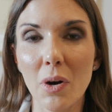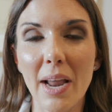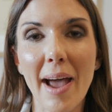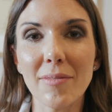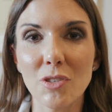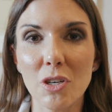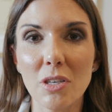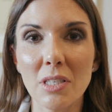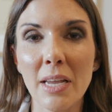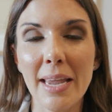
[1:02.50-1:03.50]
and
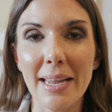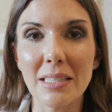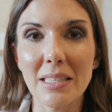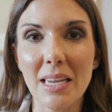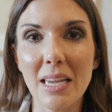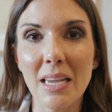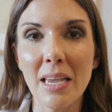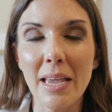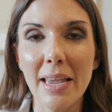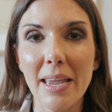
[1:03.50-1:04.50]
afters and
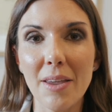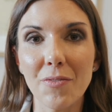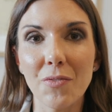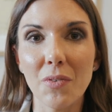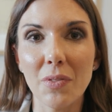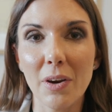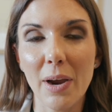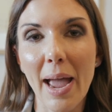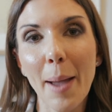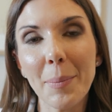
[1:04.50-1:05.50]
see if they're
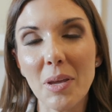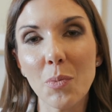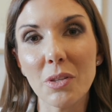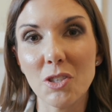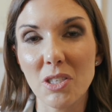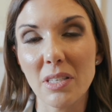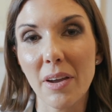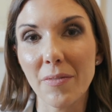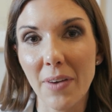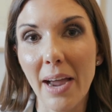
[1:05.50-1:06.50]
happy with just
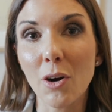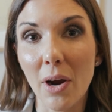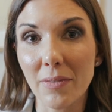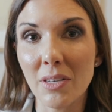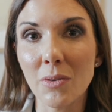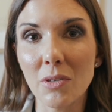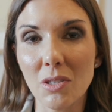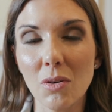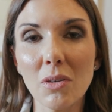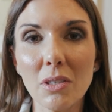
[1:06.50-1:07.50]
a fat grafting
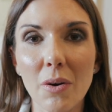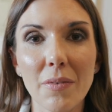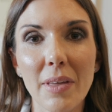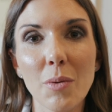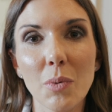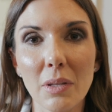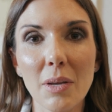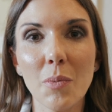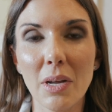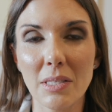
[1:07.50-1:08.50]
result, or if they
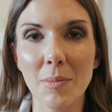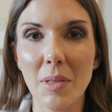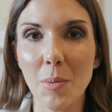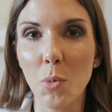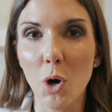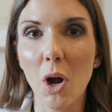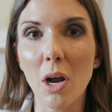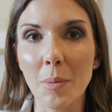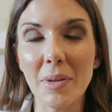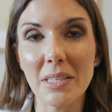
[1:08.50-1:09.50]
really want something more
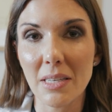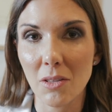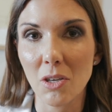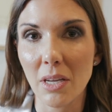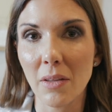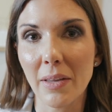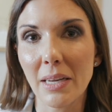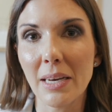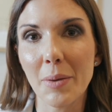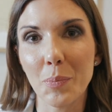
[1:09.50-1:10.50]
augmented looking
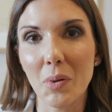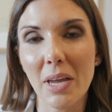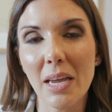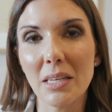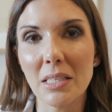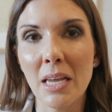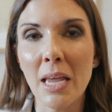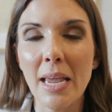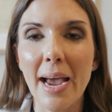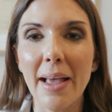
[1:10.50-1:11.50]
like an implant.
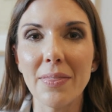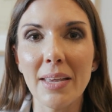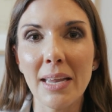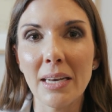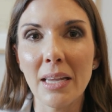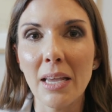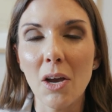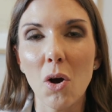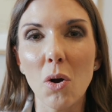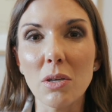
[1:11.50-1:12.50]
And
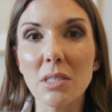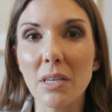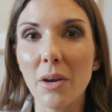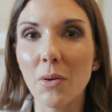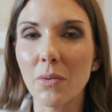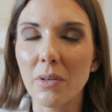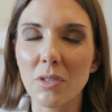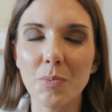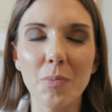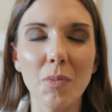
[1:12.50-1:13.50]
then also
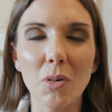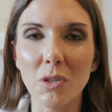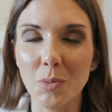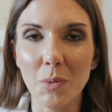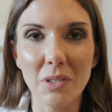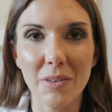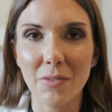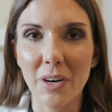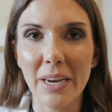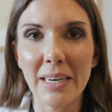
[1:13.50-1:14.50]
there's multiple
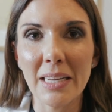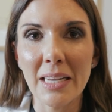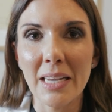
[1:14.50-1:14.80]
different